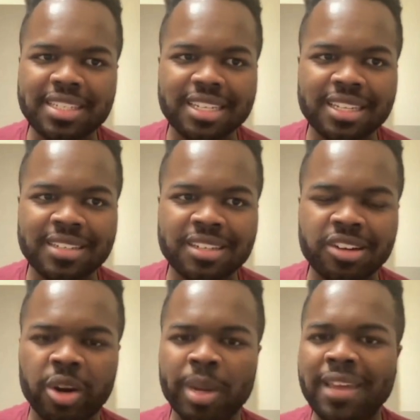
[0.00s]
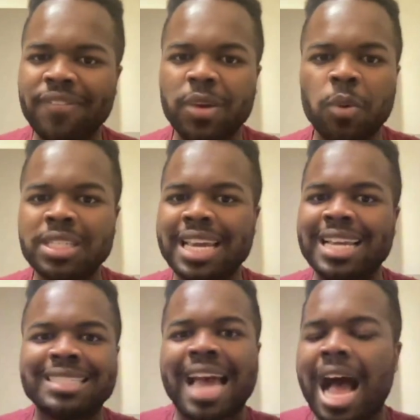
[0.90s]
to determine if he was
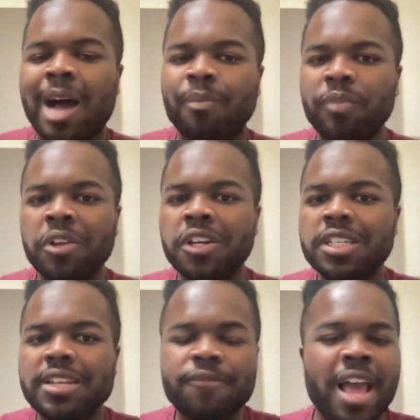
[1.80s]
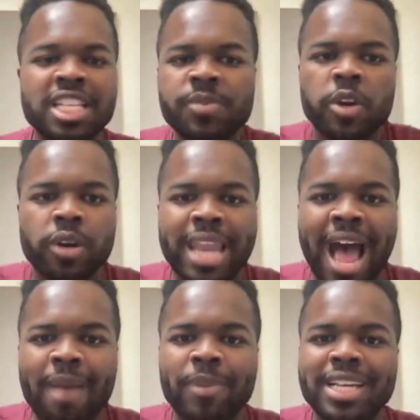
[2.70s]
a top defenseman or not?